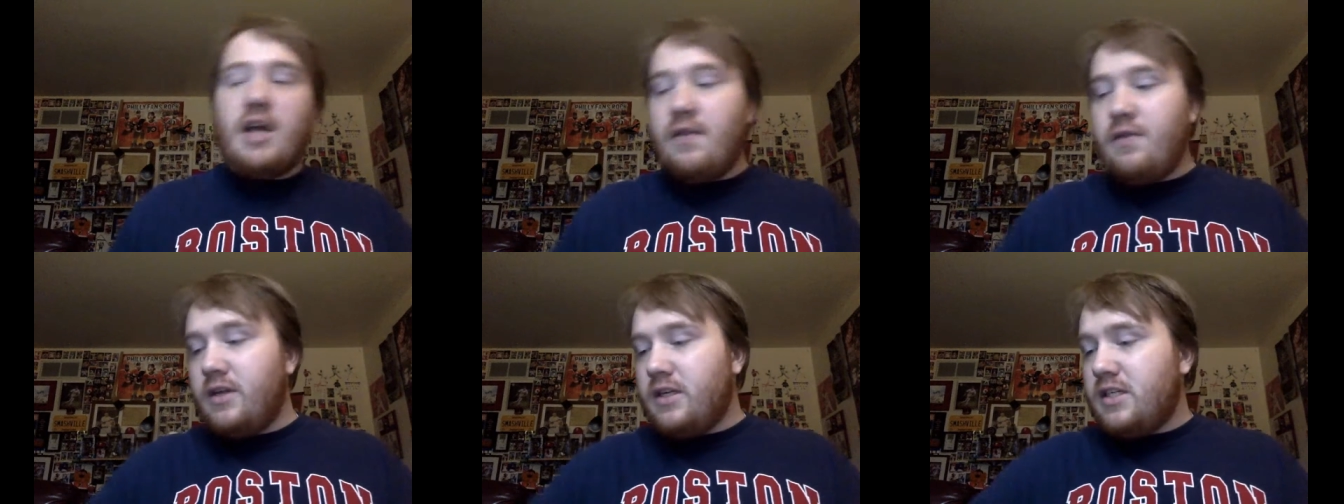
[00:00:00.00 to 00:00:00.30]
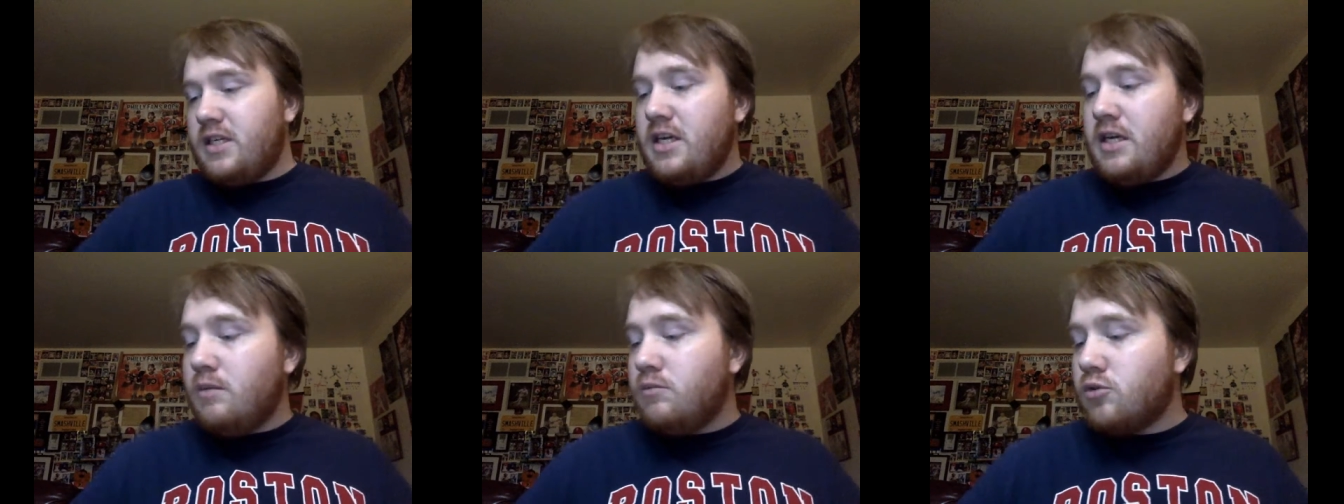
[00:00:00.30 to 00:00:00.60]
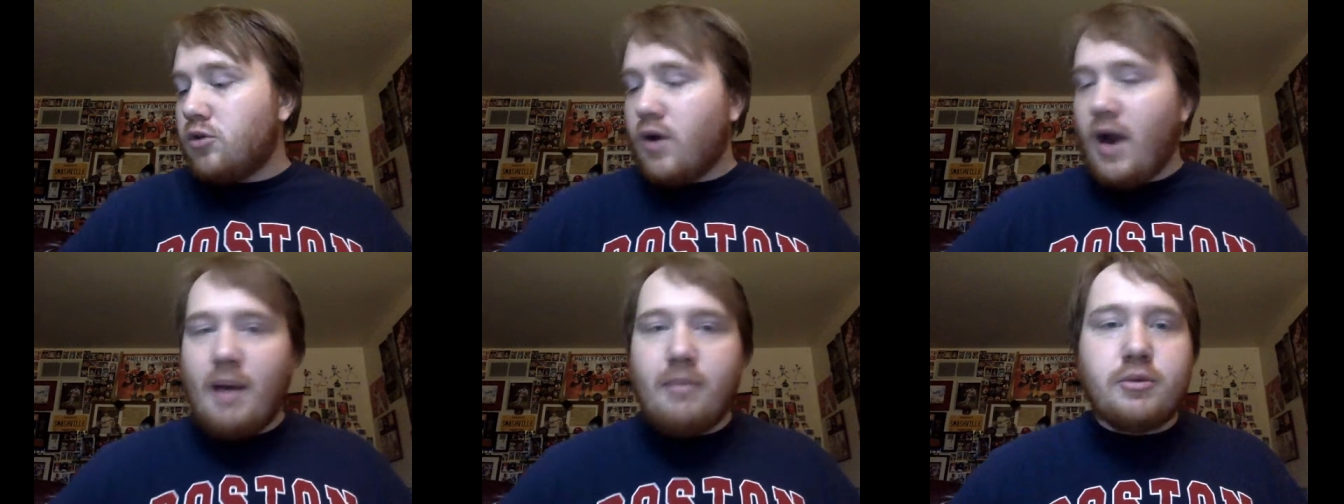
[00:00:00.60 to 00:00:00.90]
And the teams
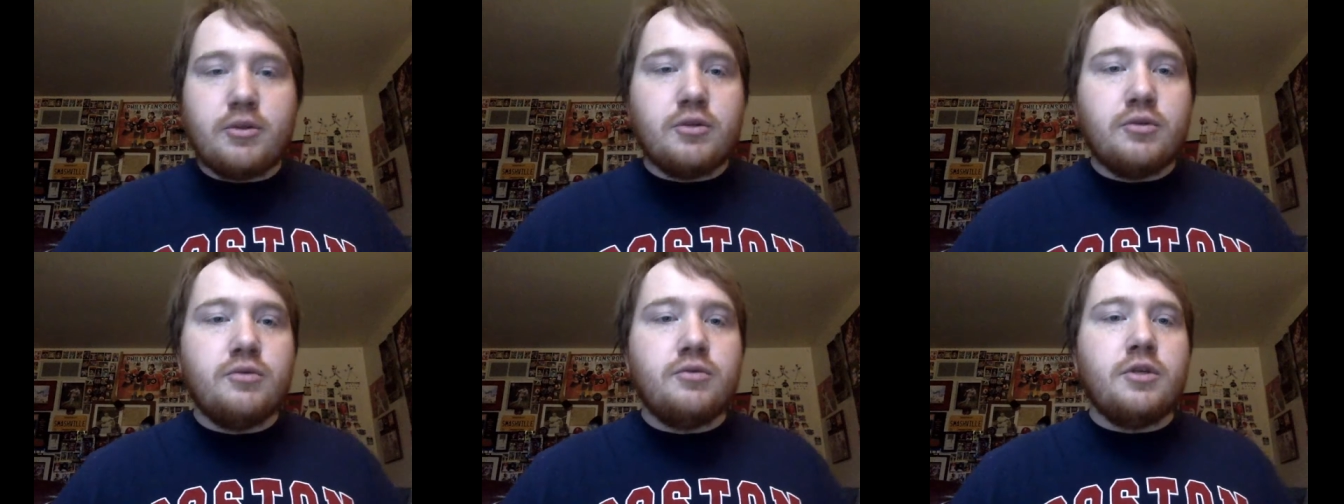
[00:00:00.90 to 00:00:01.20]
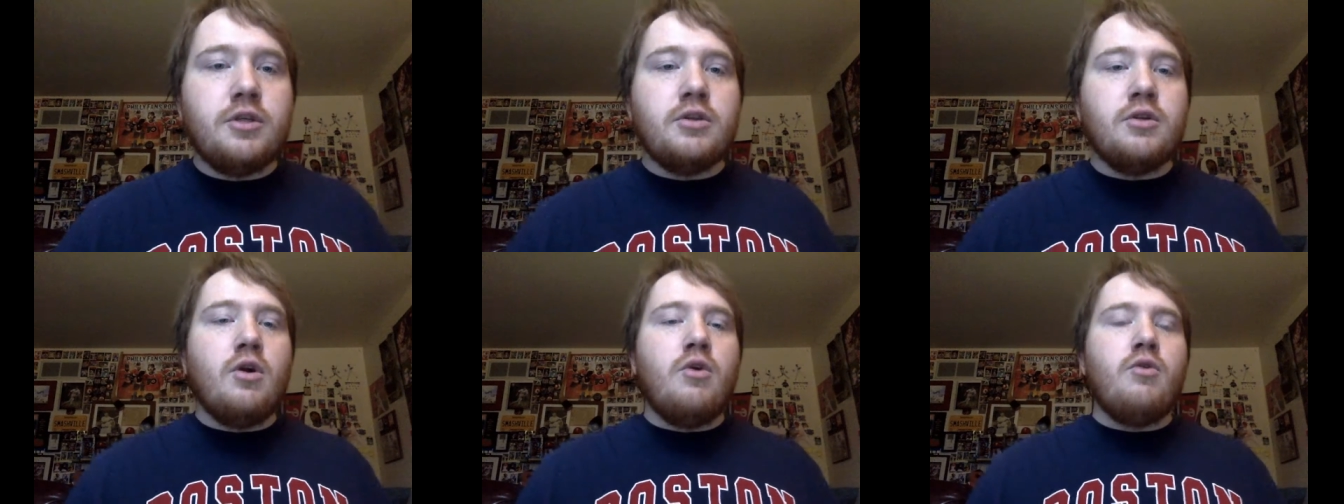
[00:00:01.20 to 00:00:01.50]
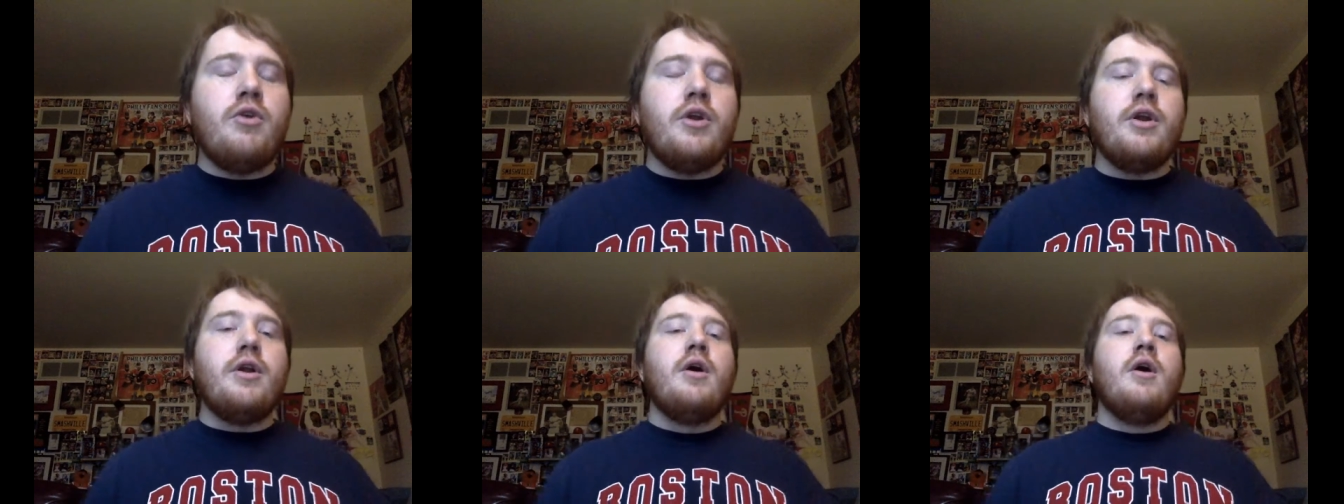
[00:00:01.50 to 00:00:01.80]
are absolutely
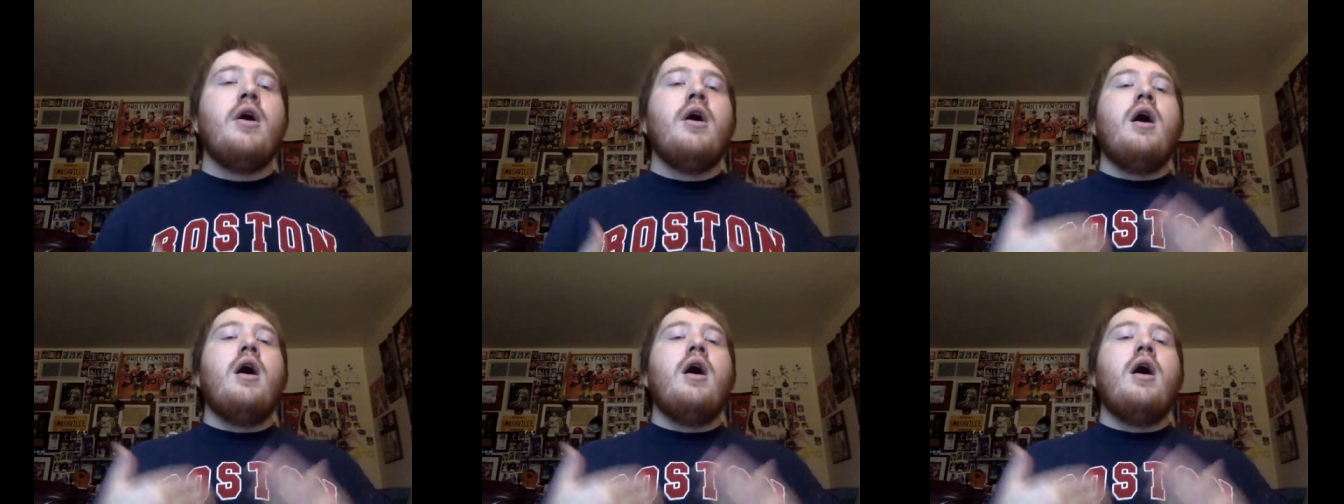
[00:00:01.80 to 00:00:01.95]
loaded.